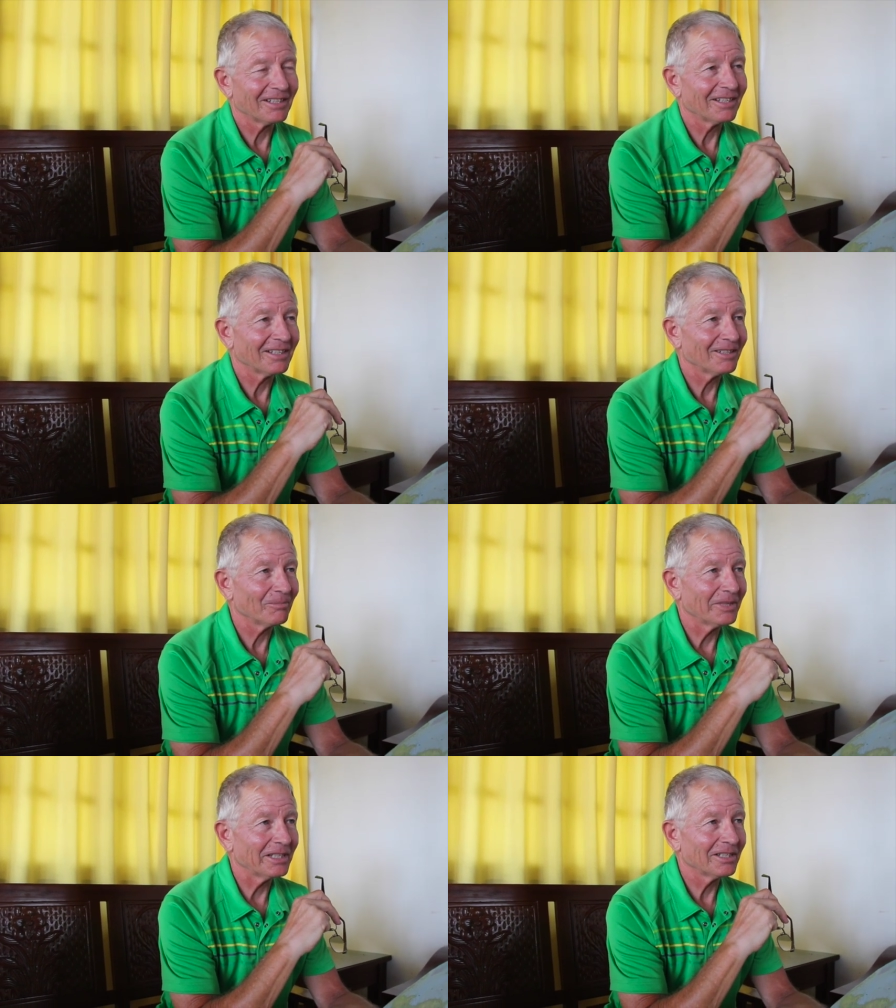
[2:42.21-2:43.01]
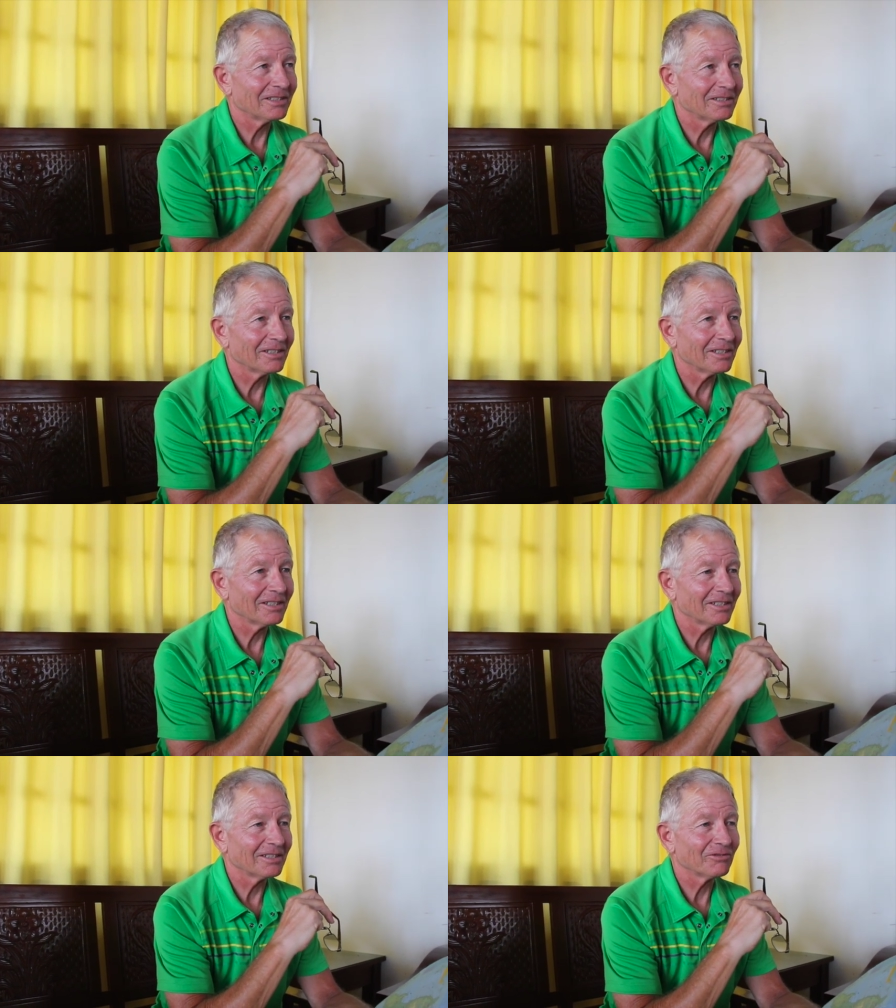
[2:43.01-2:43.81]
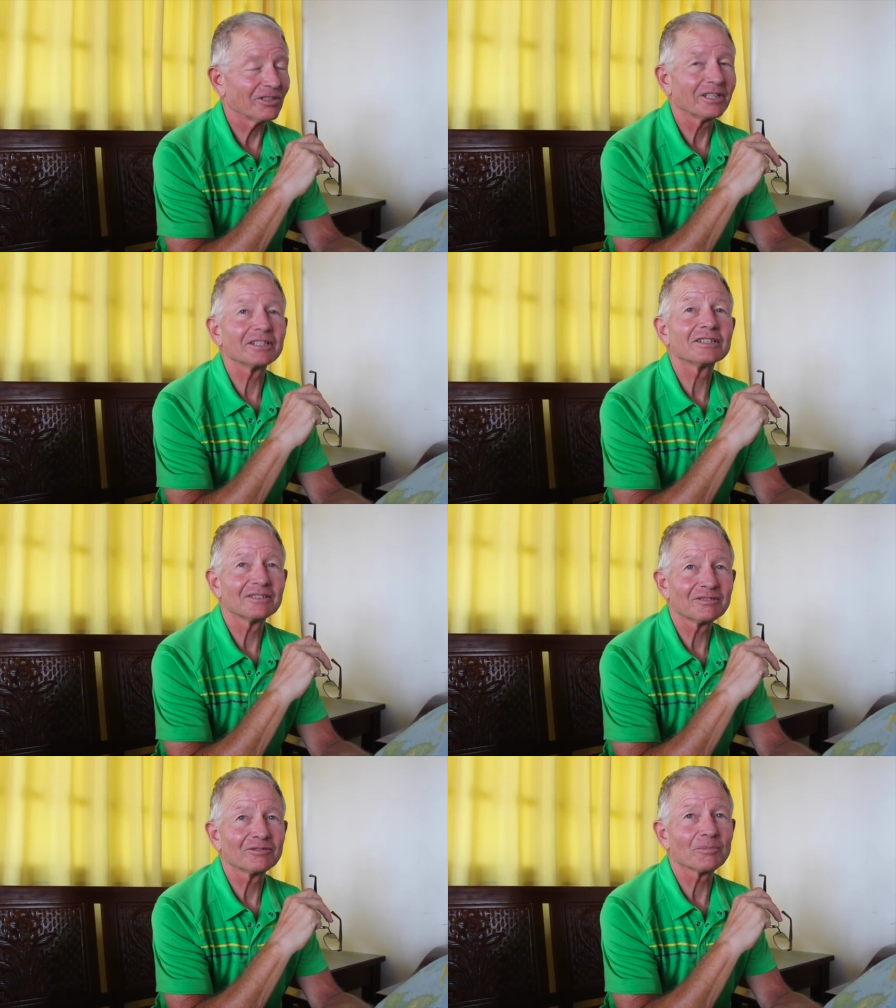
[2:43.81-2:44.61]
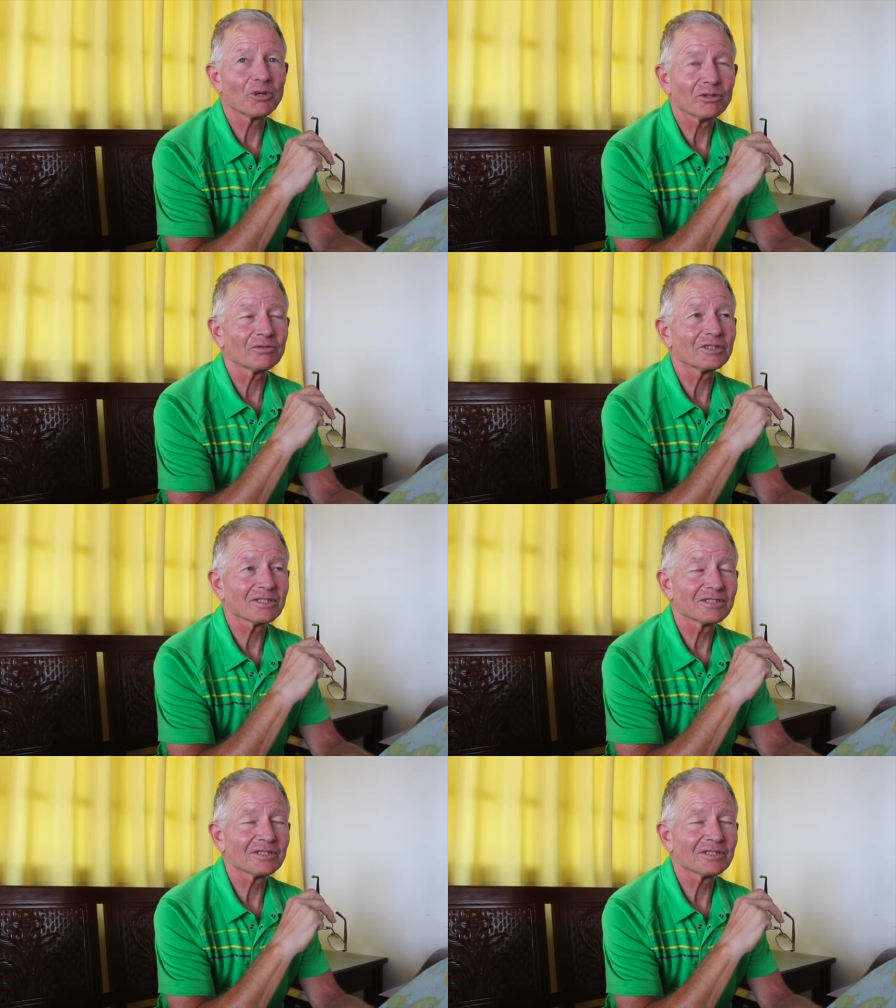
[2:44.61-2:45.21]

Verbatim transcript: uh, made it uh, fun for both of